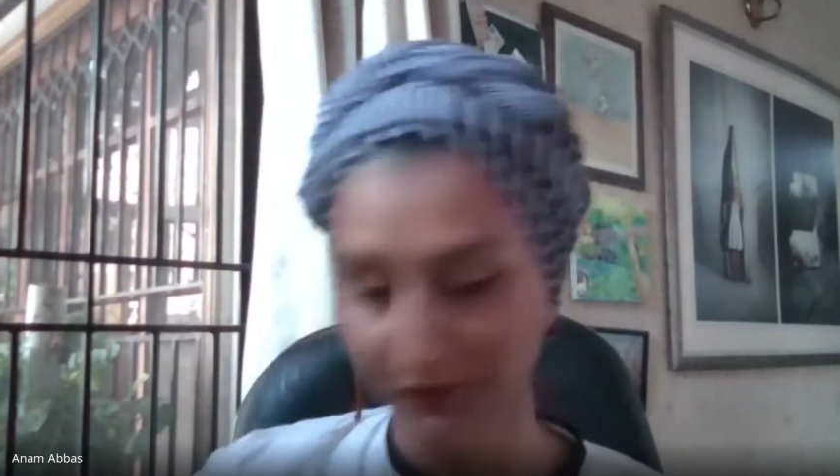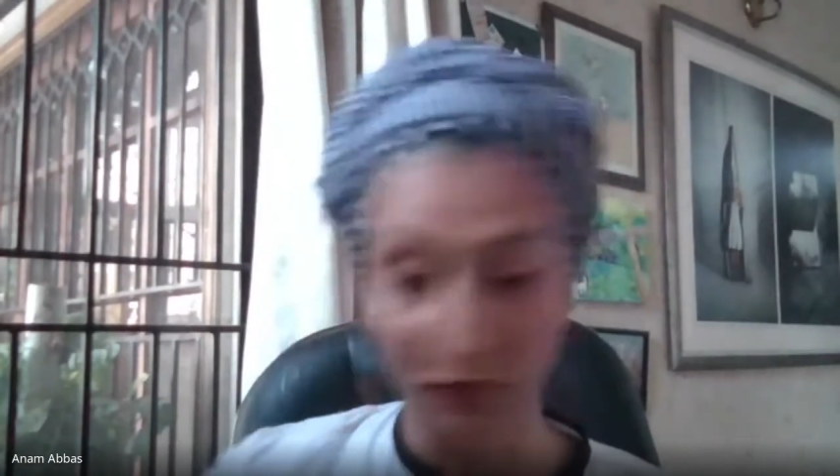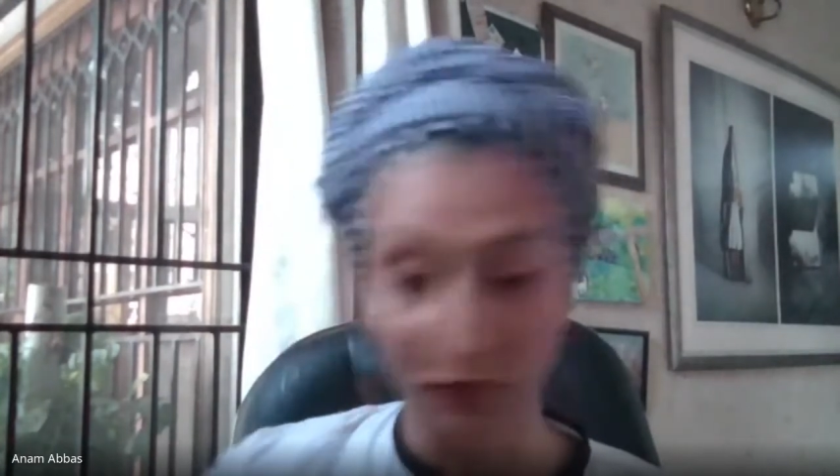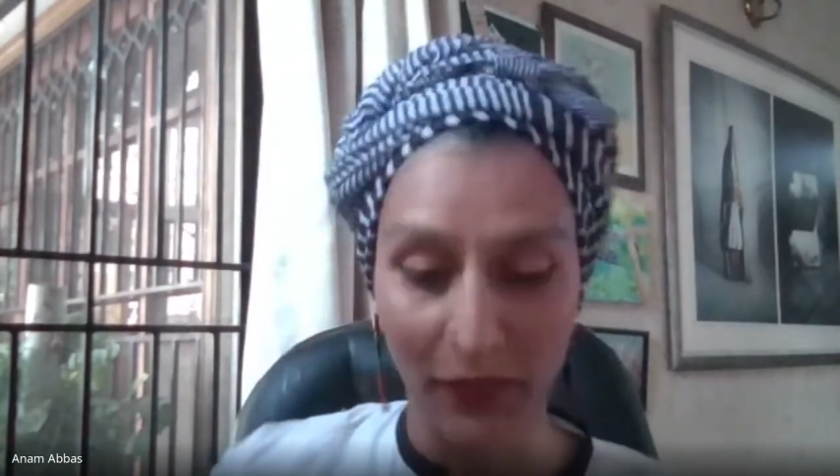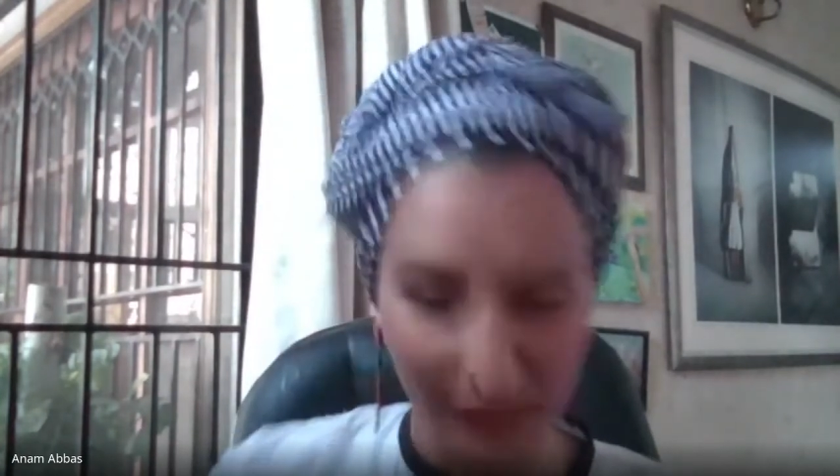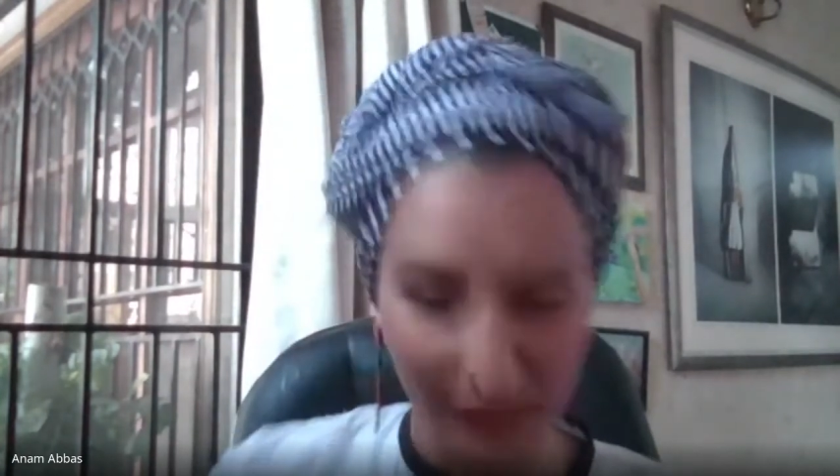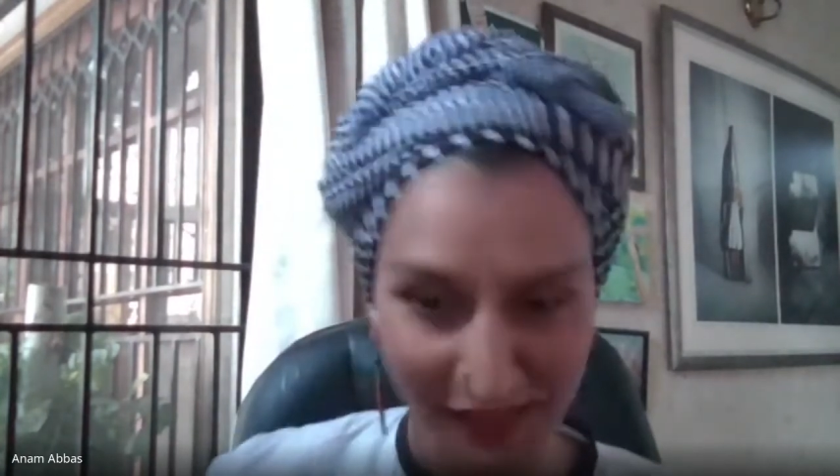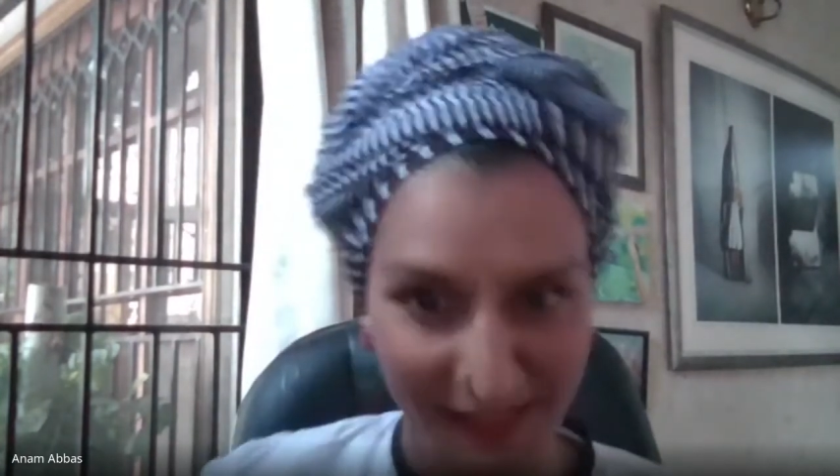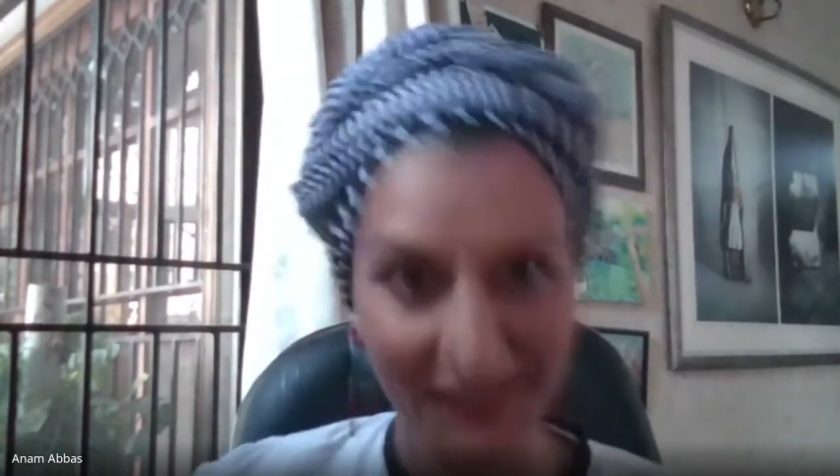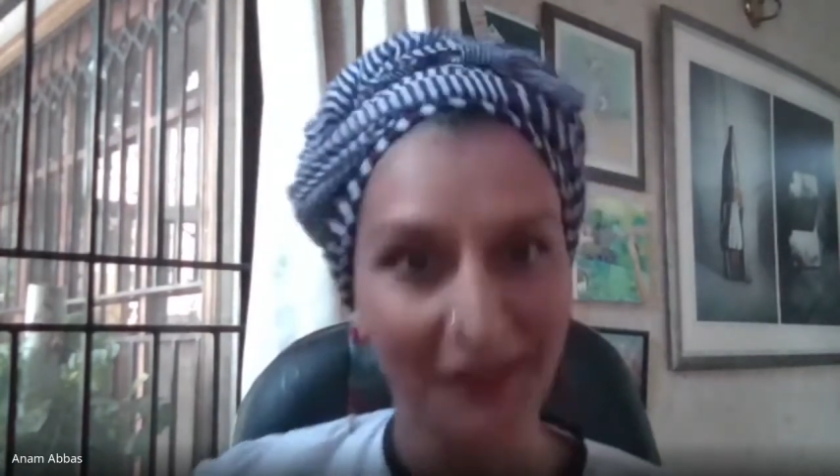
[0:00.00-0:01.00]

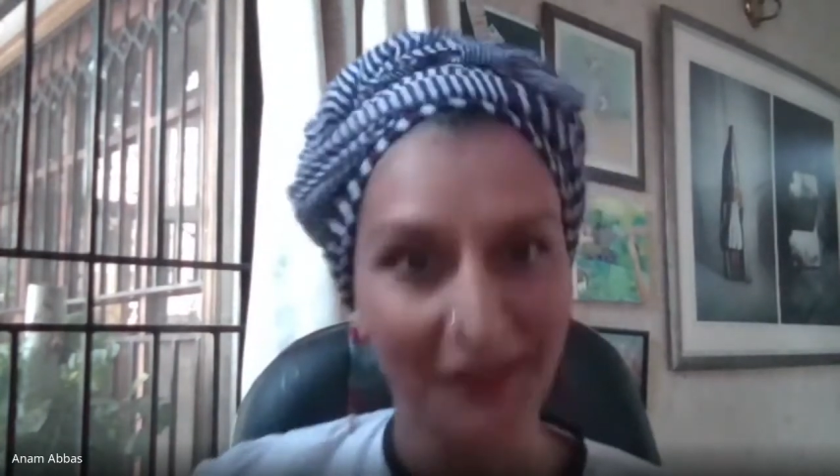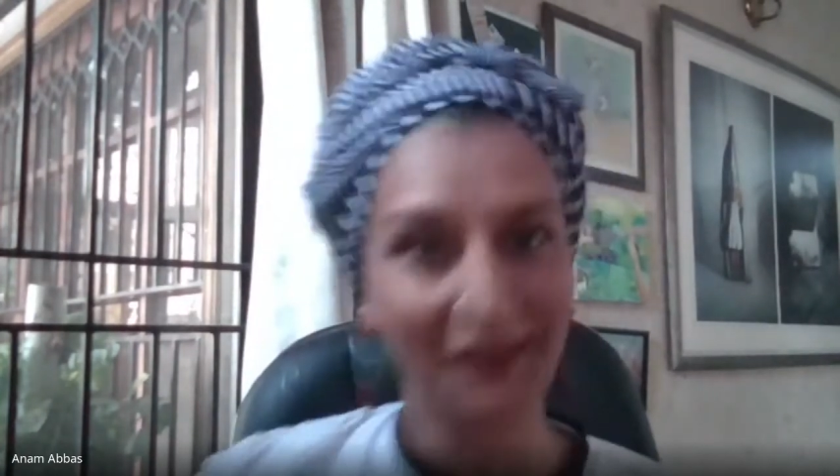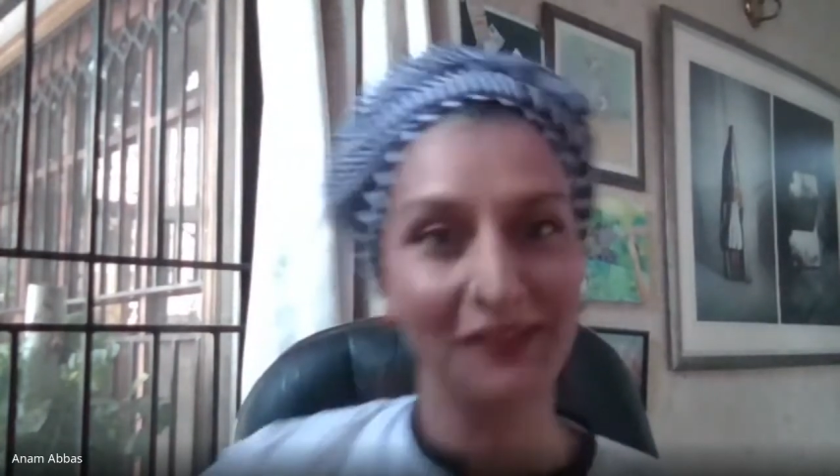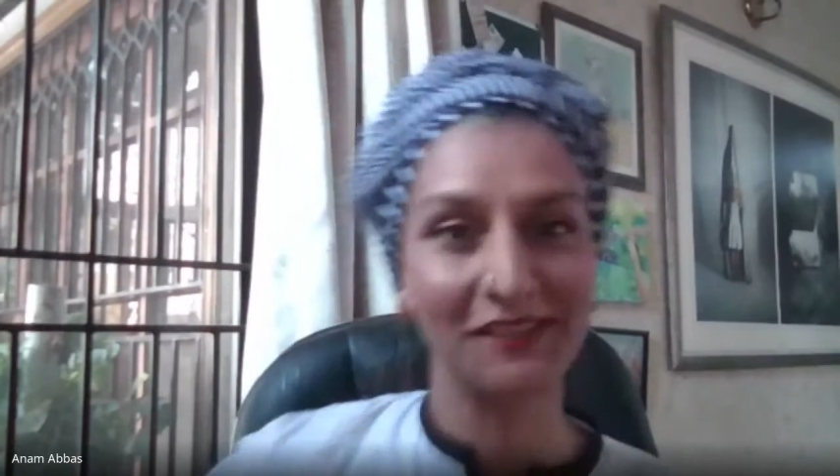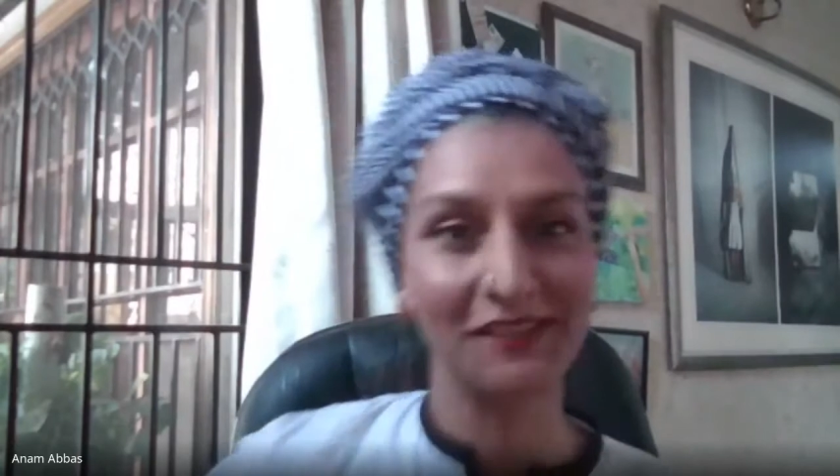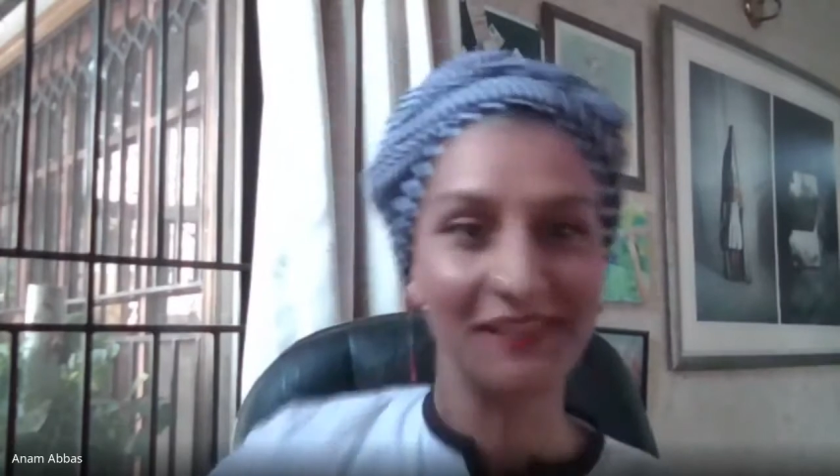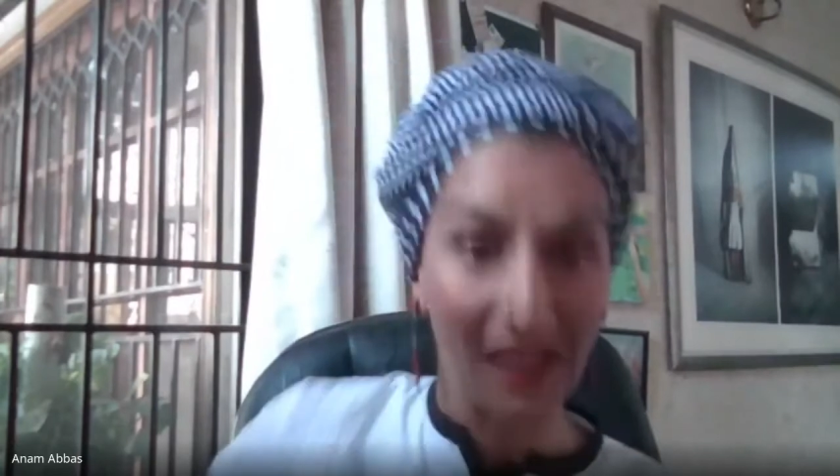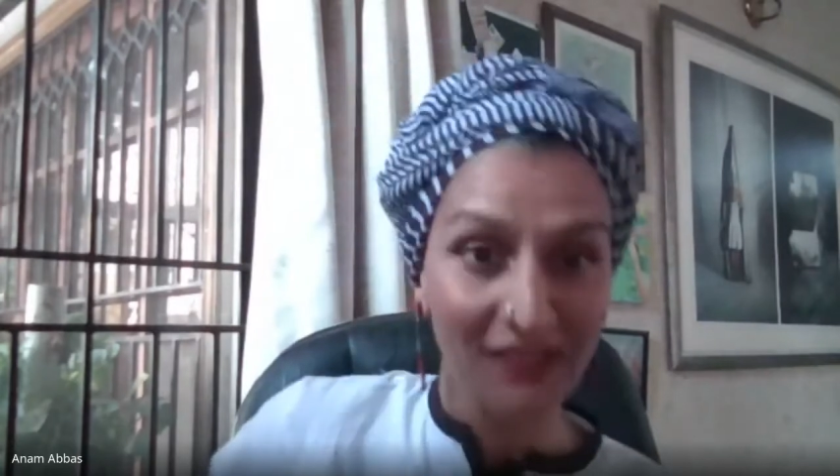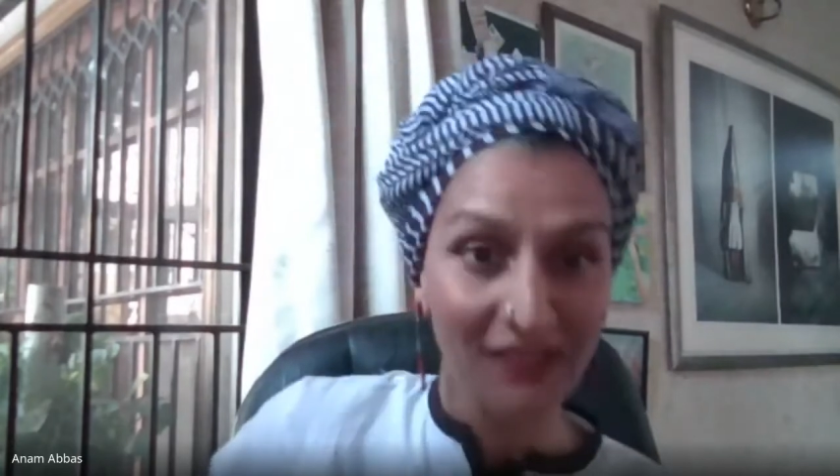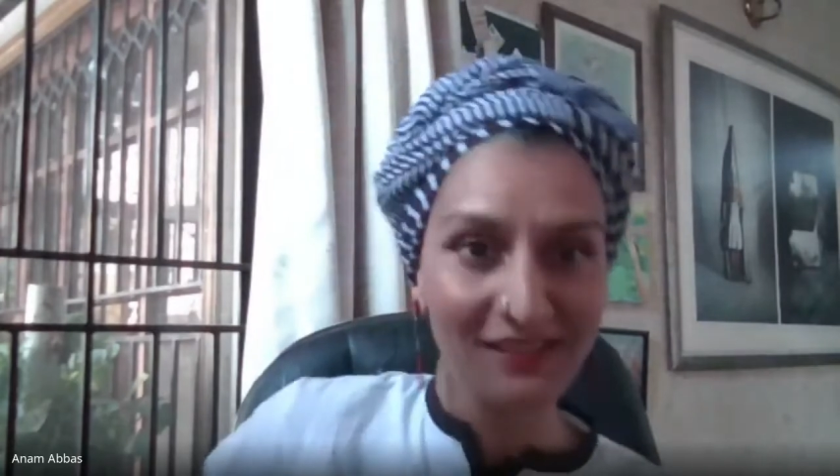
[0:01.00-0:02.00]
rebellious uh,
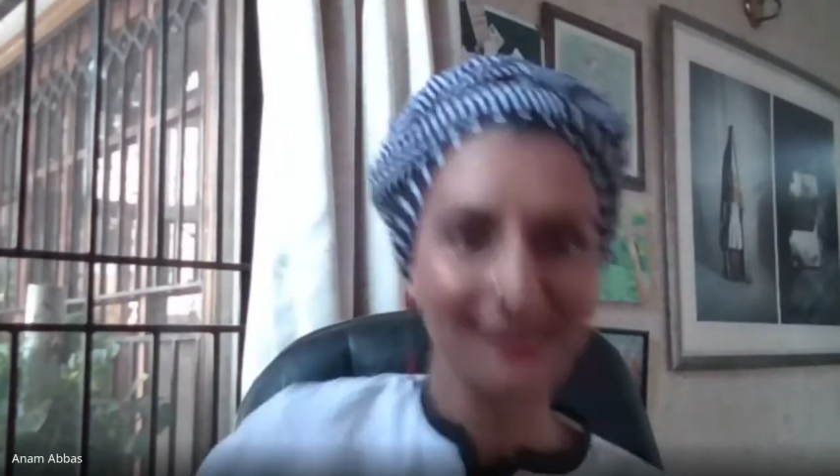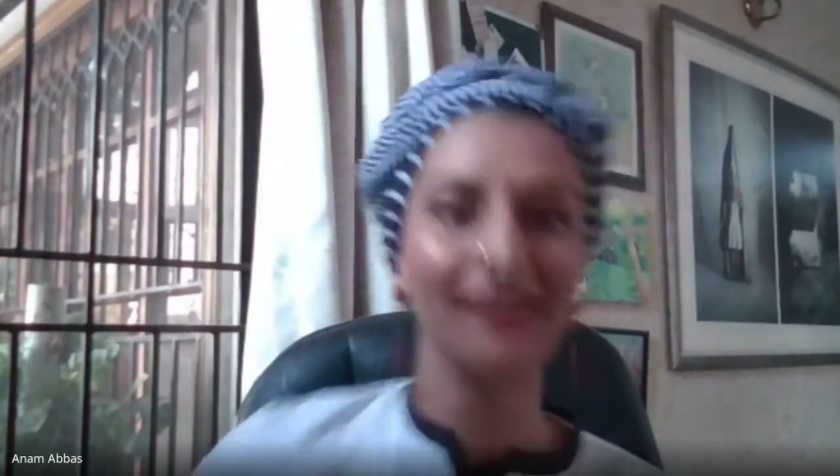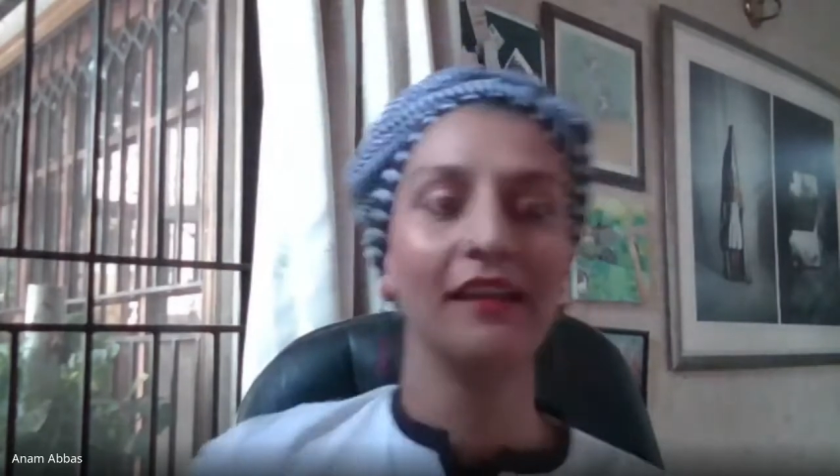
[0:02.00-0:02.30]
stance.